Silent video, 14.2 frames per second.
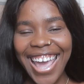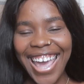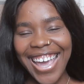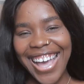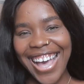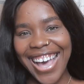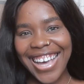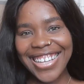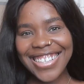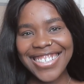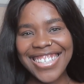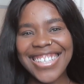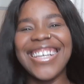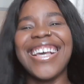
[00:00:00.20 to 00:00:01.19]
Hey guys.
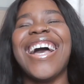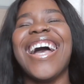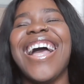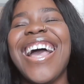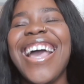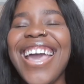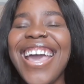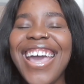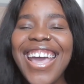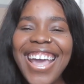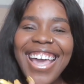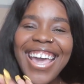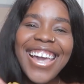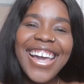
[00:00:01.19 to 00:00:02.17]

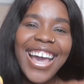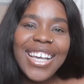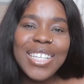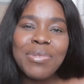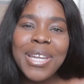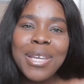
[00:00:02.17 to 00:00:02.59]
Hey guys,